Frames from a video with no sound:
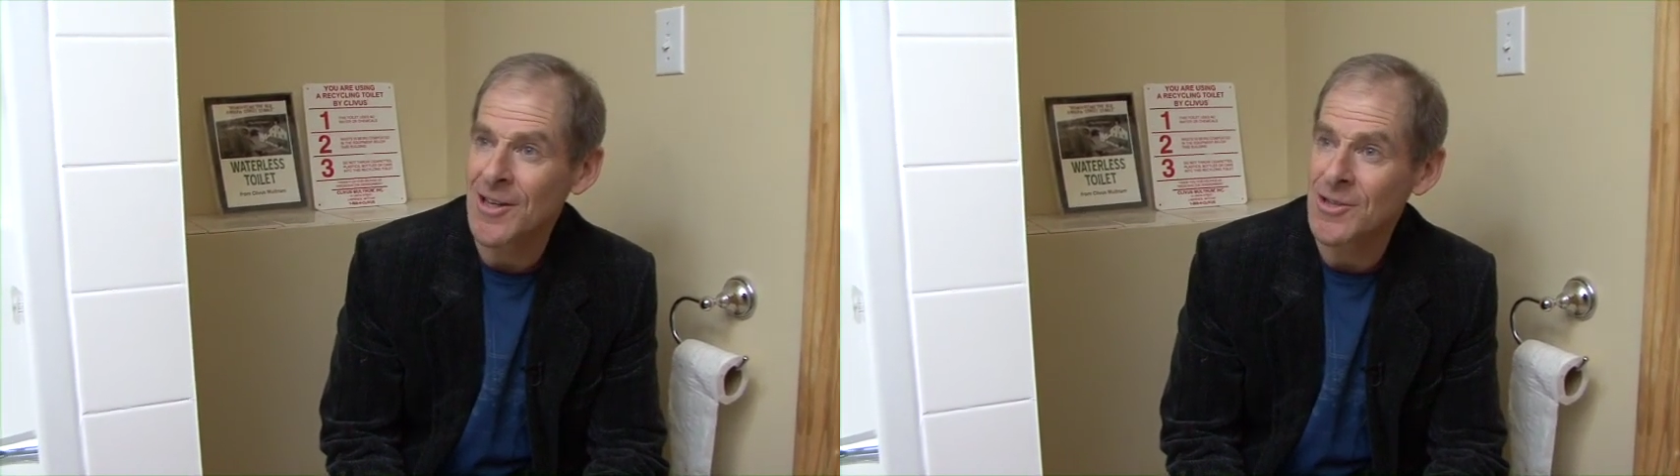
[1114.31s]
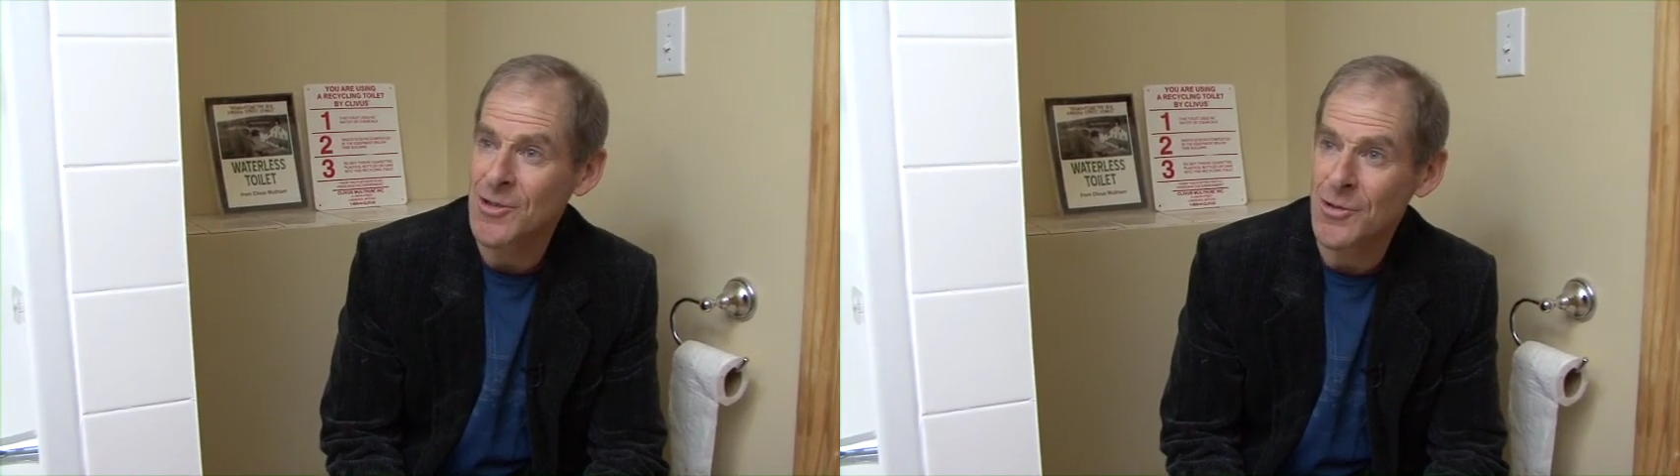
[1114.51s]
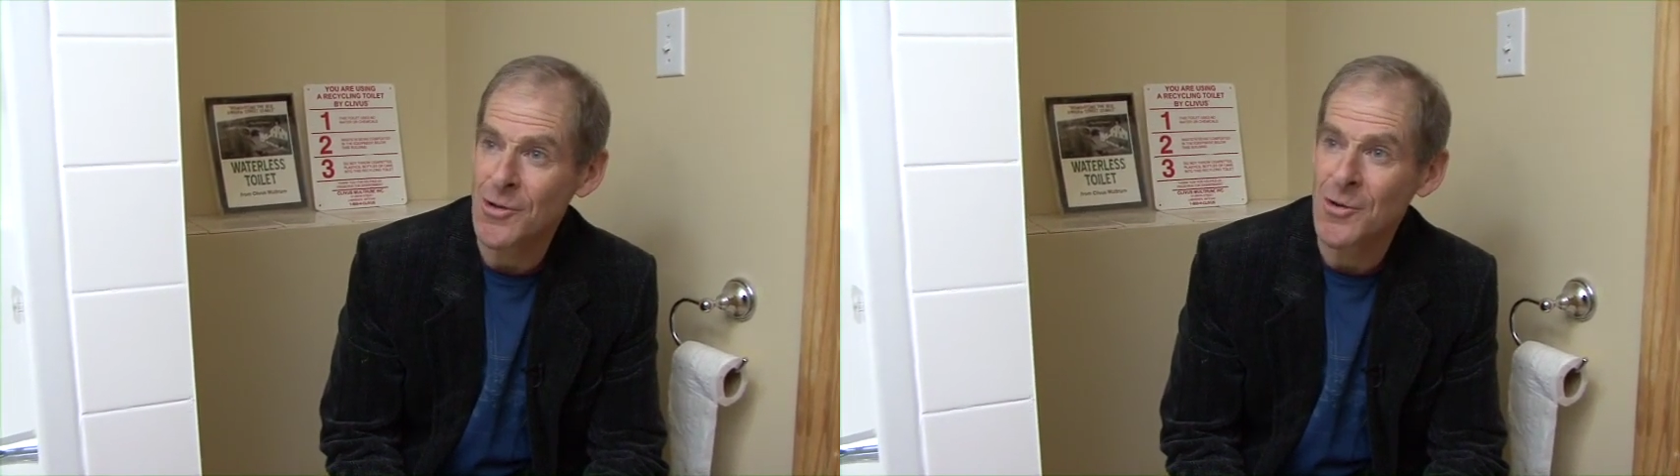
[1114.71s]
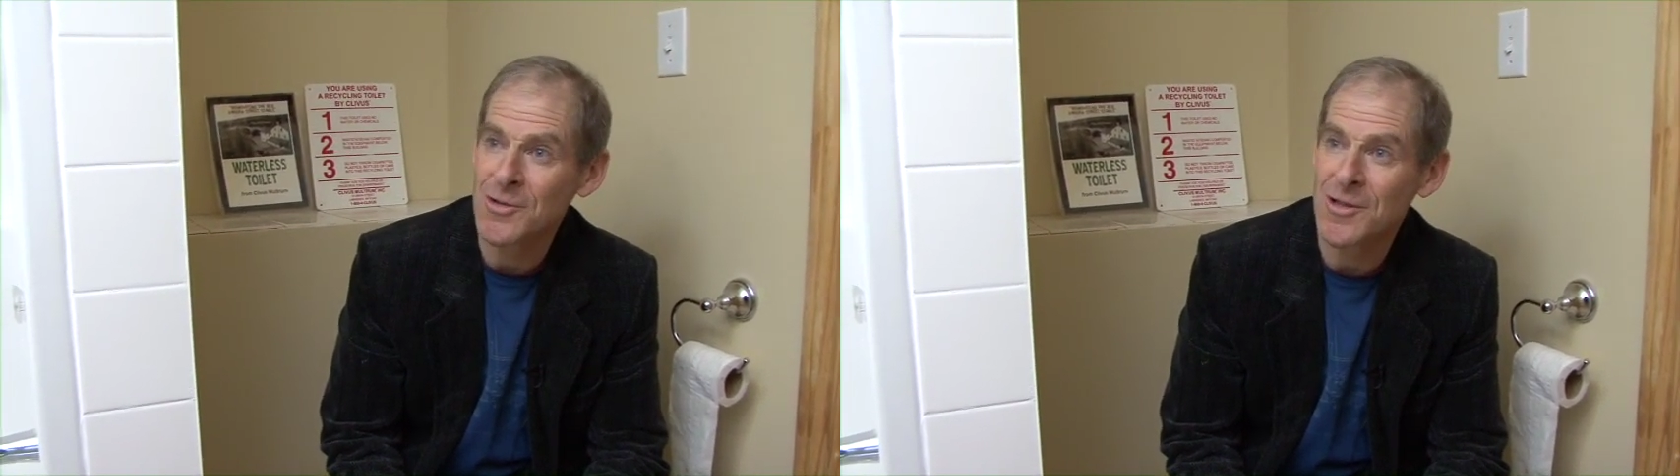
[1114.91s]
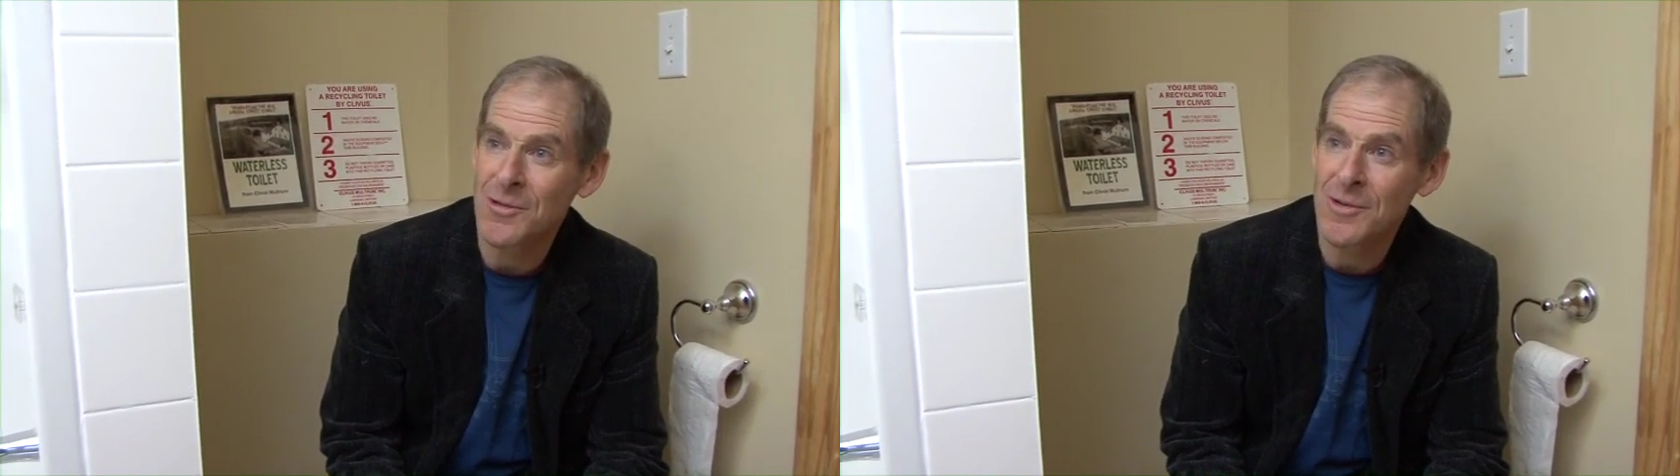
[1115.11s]
and is too close
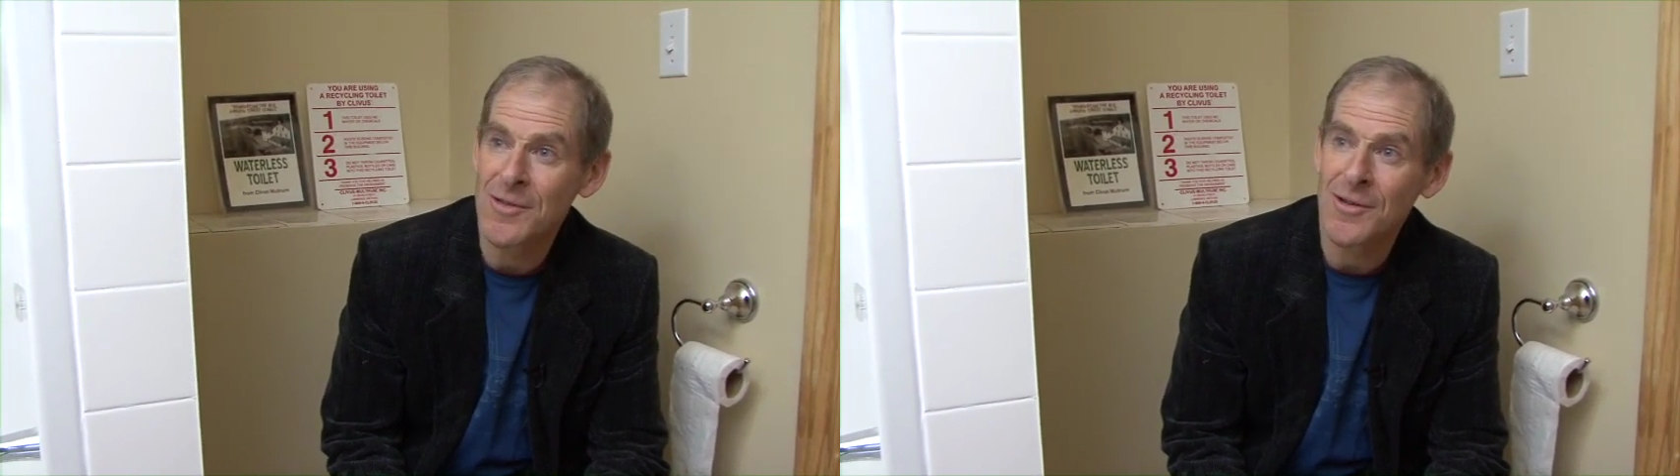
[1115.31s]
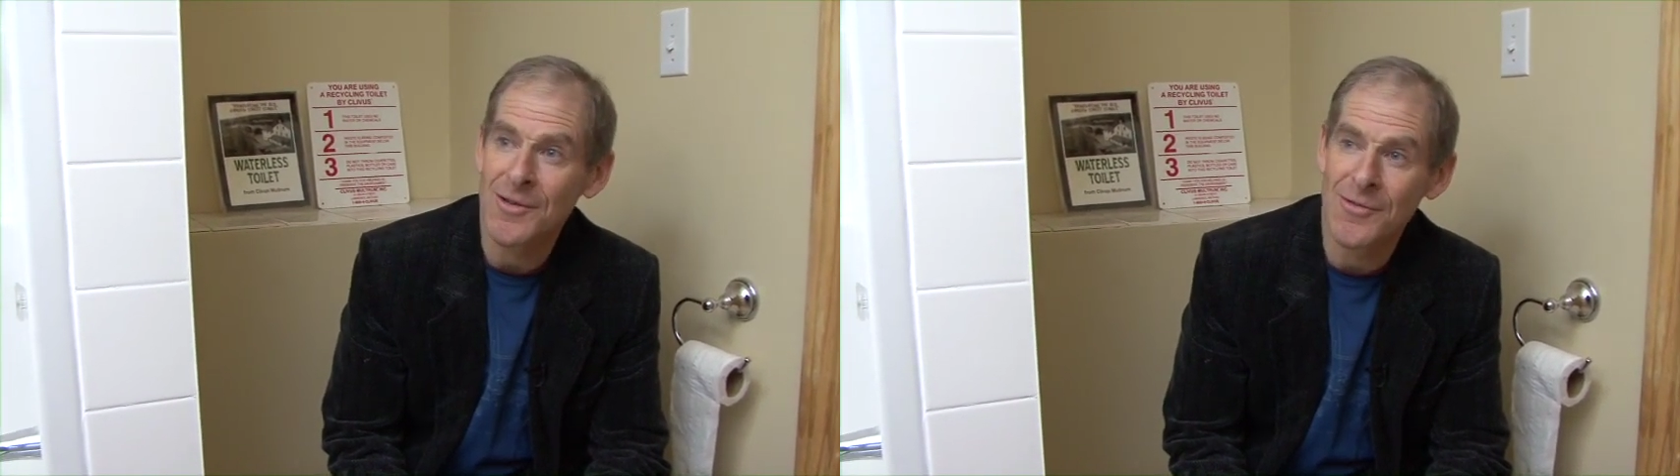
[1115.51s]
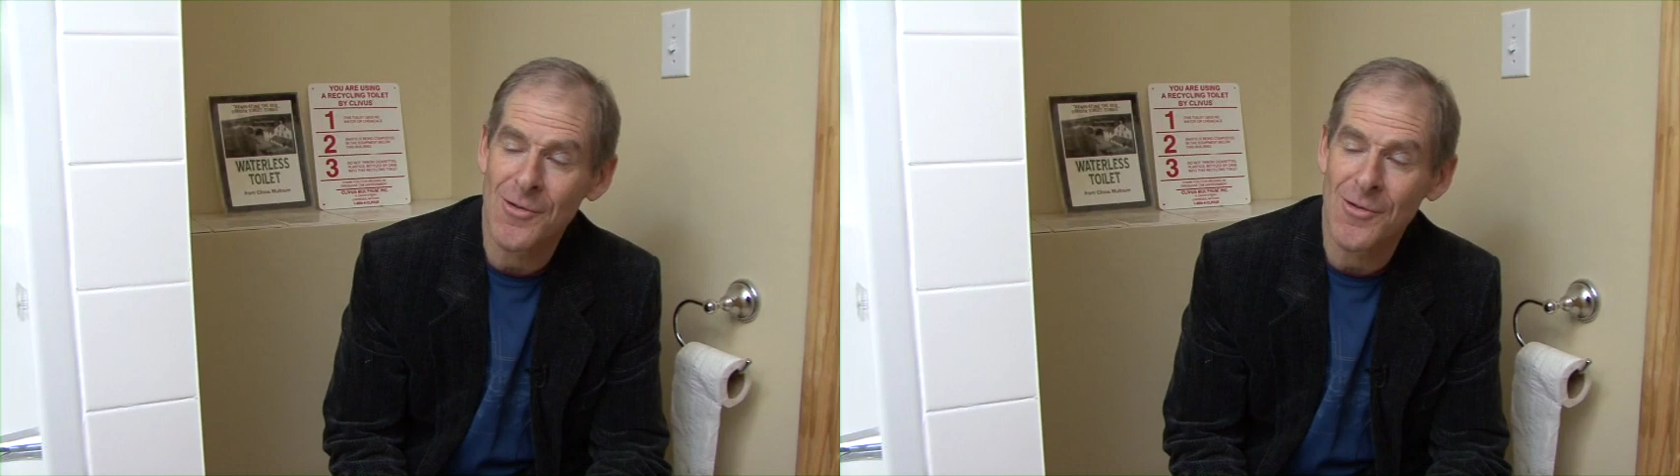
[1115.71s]
to the river